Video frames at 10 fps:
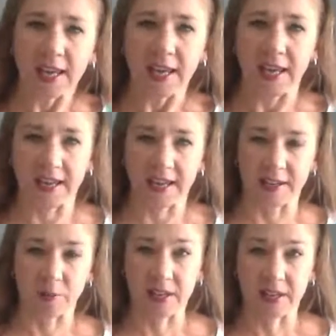
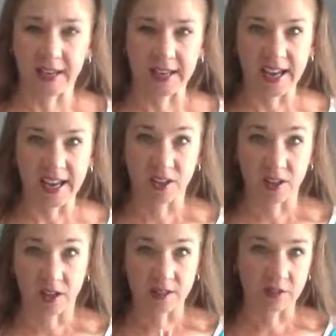a beer kind of guy, you can
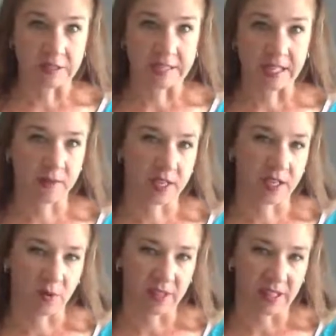also do the same thing
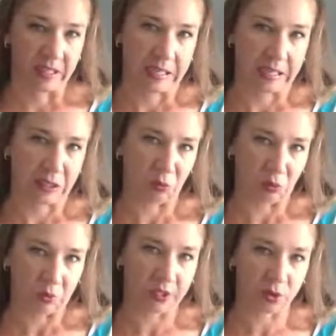with like
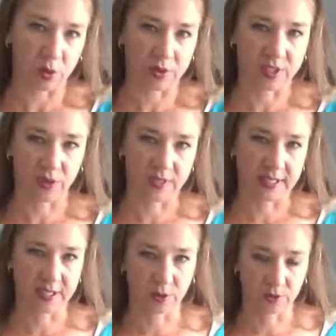really cool sodas
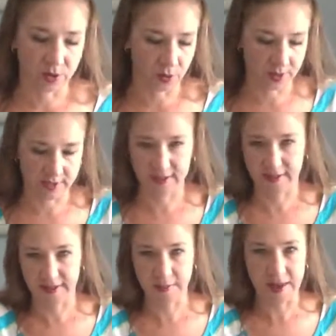like Jones sodas.
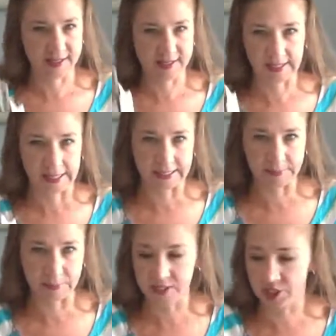They make this in like a
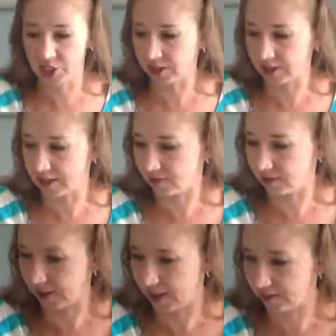bazillion different
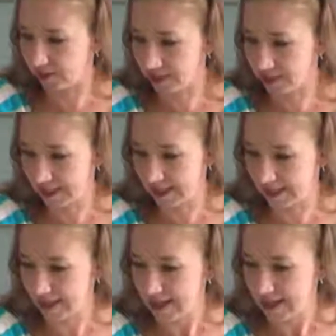flavors. You can get
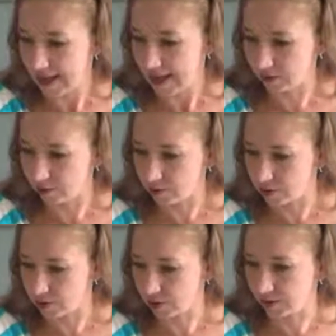it at the grocery
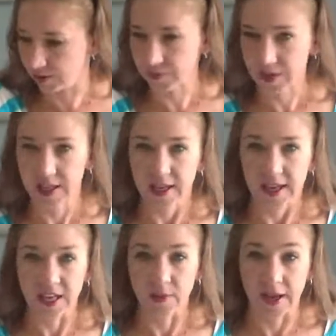store.
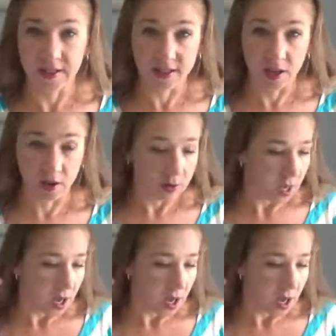Anyway, so